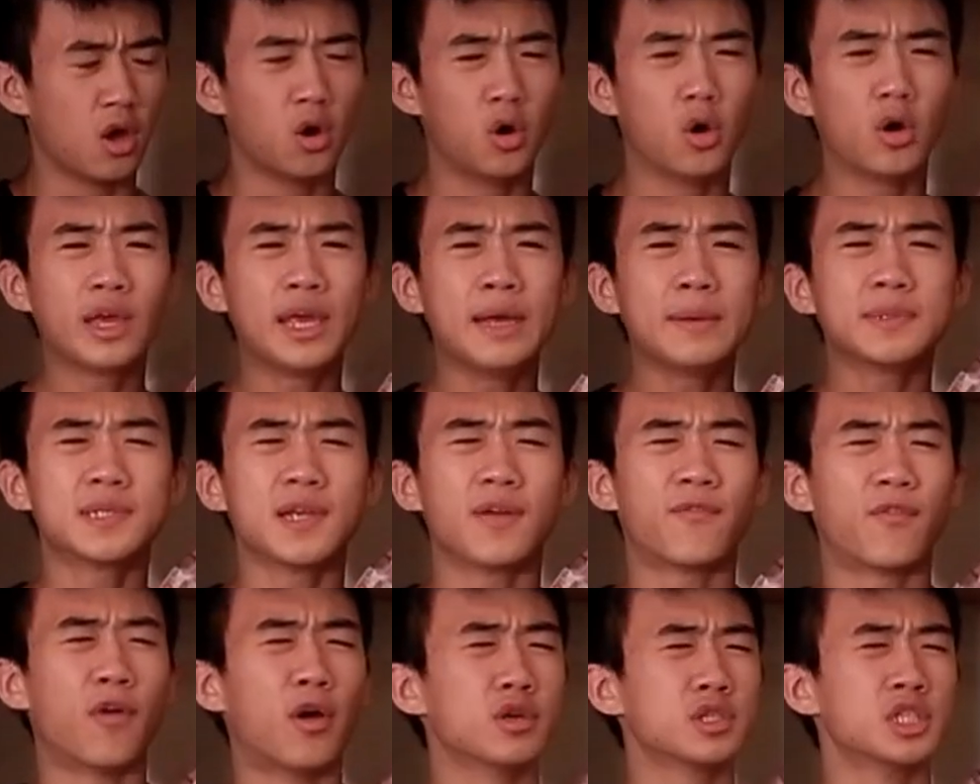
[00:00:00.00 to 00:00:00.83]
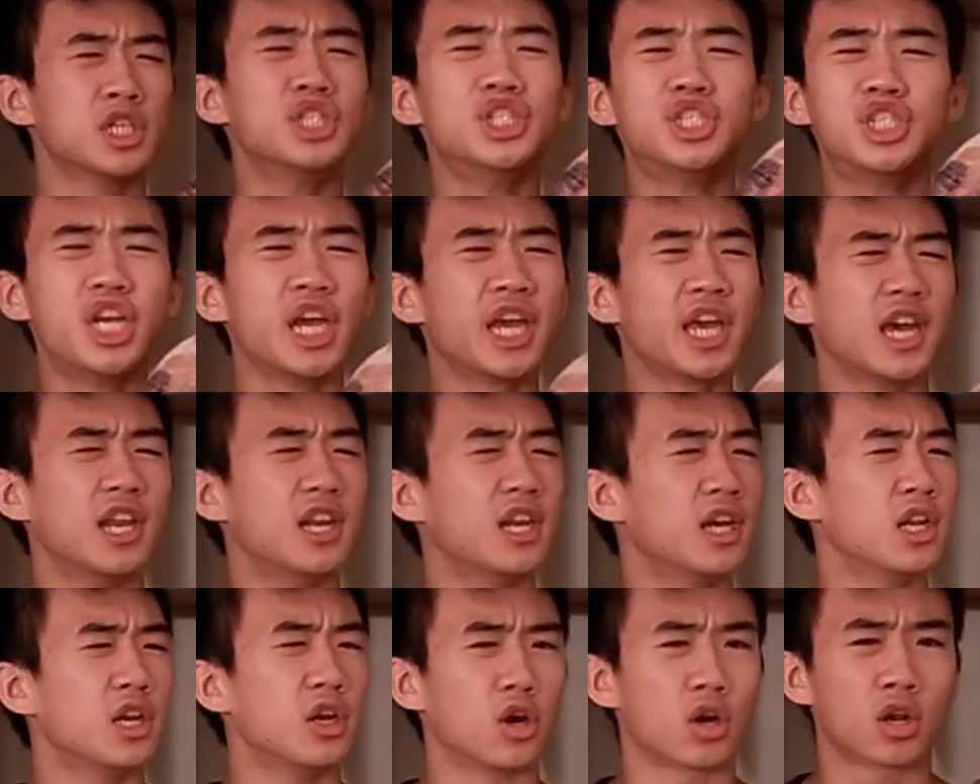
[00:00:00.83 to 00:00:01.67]
who keeps a frozen chicken
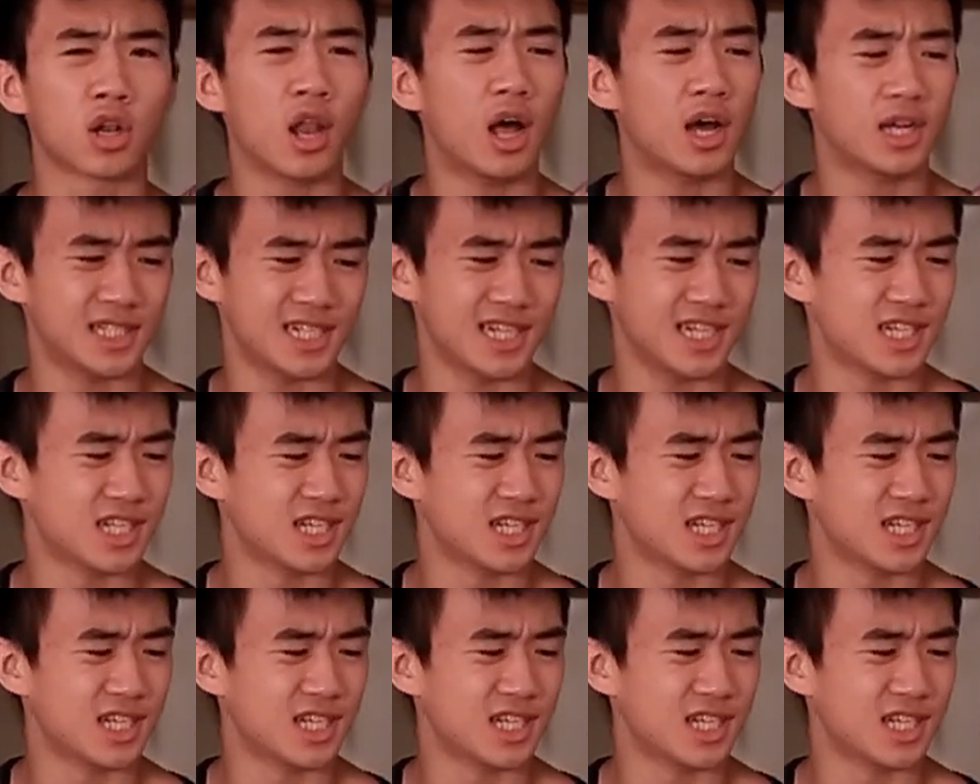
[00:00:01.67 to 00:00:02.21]
in their closet?